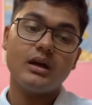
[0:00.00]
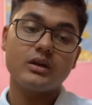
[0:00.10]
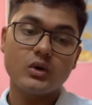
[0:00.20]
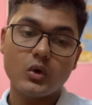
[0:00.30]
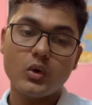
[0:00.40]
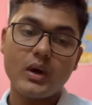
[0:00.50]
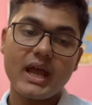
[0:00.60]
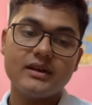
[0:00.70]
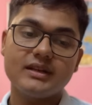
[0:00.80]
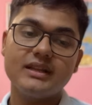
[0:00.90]
go
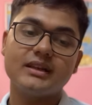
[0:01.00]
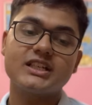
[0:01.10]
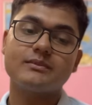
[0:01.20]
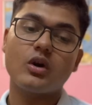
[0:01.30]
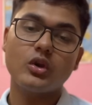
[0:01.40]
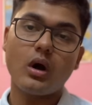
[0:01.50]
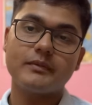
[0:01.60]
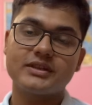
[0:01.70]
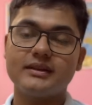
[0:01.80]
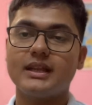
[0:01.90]
and research about the
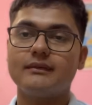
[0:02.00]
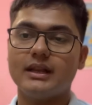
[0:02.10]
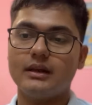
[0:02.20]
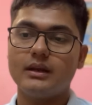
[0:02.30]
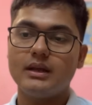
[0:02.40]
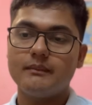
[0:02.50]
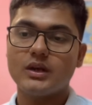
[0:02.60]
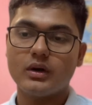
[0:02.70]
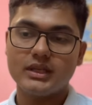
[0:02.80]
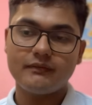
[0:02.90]
options as well.
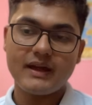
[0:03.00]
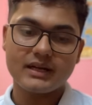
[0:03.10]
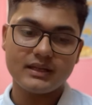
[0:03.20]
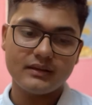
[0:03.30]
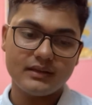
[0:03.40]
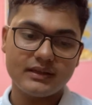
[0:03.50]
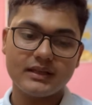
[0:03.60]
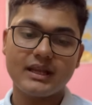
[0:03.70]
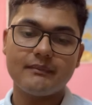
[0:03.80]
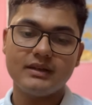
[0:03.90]
Because in fact, in this
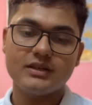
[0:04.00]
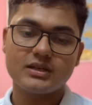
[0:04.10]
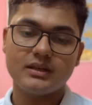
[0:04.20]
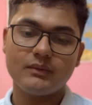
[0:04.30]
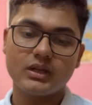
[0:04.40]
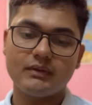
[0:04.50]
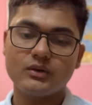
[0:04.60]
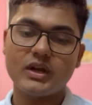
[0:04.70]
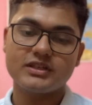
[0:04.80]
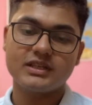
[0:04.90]
examination, there was one
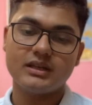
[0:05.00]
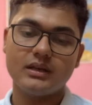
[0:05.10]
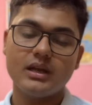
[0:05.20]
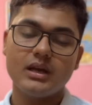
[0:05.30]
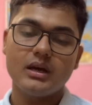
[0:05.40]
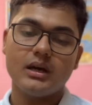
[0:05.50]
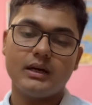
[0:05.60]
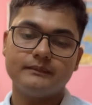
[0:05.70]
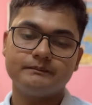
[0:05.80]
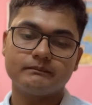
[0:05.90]
question,
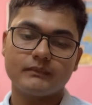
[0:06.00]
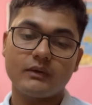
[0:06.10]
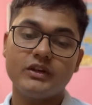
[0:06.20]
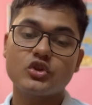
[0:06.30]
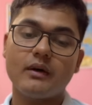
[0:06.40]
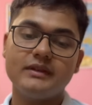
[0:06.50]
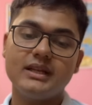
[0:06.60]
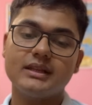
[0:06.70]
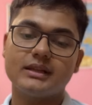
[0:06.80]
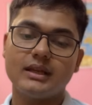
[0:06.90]
which of
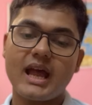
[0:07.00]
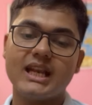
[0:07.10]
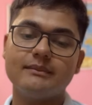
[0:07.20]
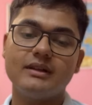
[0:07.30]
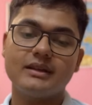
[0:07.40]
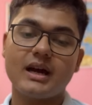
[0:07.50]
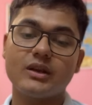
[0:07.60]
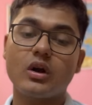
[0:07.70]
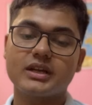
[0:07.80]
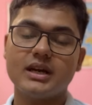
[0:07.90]
these animals are
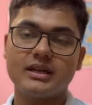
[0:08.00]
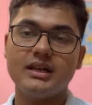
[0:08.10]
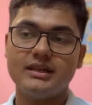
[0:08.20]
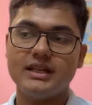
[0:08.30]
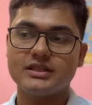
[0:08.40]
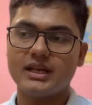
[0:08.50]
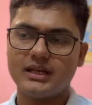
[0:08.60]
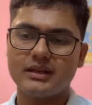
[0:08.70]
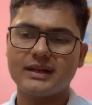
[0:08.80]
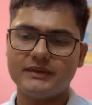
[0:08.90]
nocturnal in
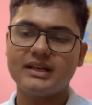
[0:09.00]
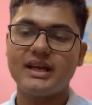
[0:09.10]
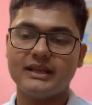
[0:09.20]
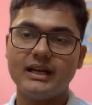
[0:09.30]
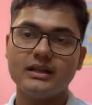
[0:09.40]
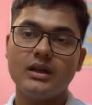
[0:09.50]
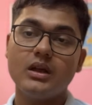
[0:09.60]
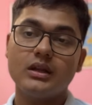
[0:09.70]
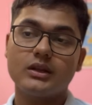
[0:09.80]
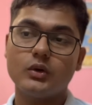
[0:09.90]
nature, something like that.
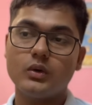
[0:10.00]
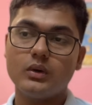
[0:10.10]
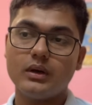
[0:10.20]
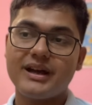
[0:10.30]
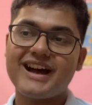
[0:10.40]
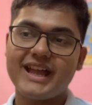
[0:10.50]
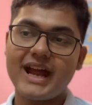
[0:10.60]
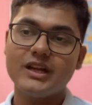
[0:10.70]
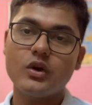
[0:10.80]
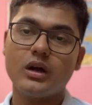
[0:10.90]
So I
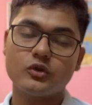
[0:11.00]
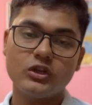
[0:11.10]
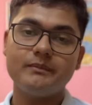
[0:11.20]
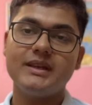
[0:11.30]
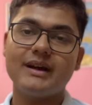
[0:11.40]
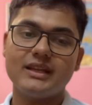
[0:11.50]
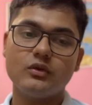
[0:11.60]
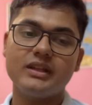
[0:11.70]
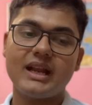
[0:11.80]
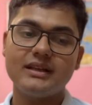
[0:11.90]
had gone through the
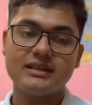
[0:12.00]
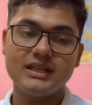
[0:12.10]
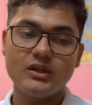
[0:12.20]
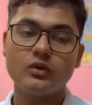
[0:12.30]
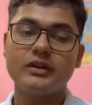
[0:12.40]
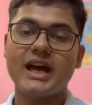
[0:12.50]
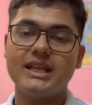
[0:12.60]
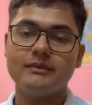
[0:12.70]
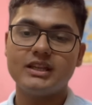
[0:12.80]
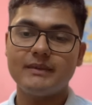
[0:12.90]
PYQs and I'd seen those
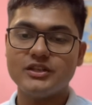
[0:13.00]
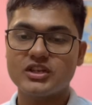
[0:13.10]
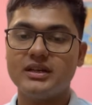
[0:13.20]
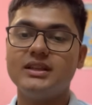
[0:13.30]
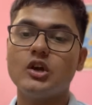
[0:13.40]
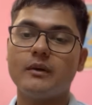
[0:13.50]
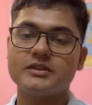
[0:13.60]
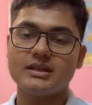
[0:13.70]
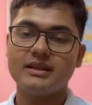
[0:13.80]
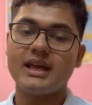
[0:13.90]
animals mentioned in the
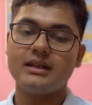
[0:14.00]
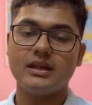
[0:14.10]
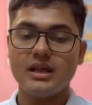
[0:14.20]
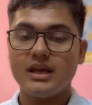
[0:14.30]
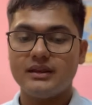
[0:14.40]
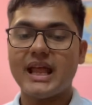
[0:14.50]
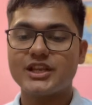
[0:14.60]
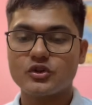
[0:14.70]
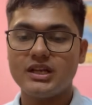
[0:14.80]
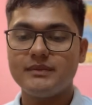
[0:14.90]
options, and
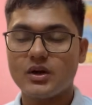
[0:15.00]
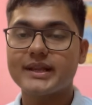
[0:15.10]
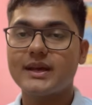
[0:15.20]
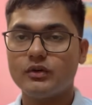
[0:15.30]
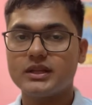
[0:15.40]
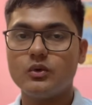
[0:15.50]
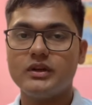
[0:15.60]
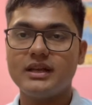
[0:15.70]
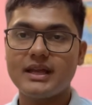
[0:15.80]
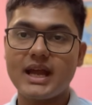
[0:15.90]
naturally, because I was
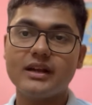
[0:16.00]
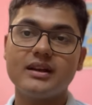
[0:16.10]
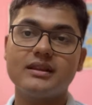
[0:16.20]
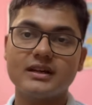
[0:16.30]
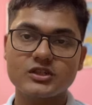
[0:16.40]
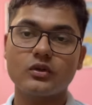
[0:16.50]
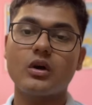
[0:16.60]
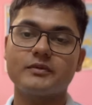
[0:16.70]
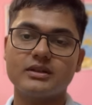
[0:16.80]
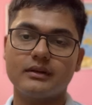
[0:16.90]
curious, I had researched those
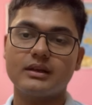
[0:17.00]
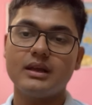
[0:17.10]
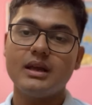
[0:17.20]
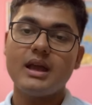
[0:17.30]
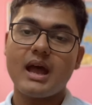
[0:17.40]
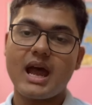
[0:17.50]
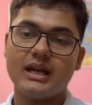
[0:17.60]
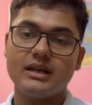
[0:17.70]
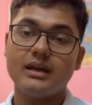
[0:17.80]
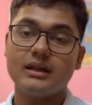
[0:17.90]
options,
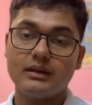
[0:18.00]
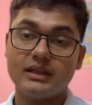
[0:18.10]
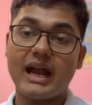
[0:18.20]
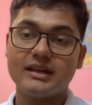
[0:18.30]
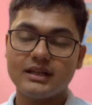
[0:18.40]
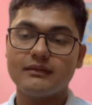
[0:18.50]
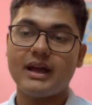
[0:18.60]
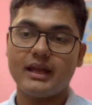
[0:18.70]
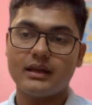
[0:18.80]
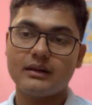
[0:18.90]
and that is
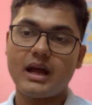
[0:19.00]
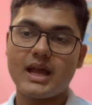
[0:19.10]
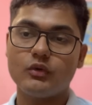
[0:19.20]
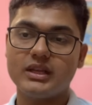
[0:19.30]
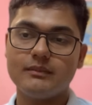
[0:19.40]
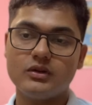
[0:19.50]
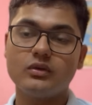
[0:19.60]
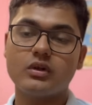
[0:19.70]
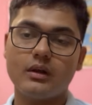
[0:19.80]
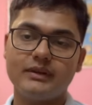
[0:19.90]
why I was able to
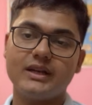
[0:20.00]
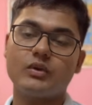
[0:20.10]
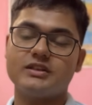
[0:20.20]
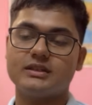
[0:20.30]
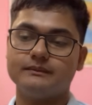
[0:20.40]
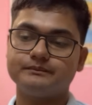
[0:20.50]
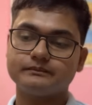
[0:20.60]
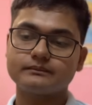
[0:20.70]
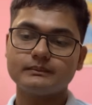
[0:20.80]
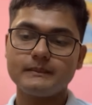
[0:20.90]
solve that question.
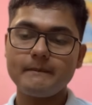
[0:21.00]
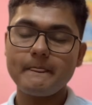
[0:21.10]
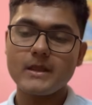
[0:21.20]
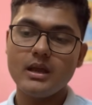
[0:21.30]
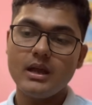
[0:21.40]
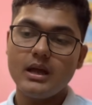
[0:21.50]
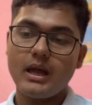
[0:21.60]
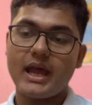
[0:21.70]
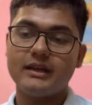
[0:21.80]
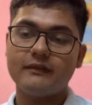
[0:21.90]

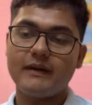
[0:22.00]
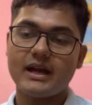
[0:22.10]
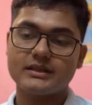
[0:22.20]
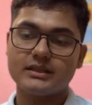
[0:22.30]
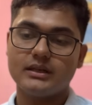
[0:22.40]
And in fact,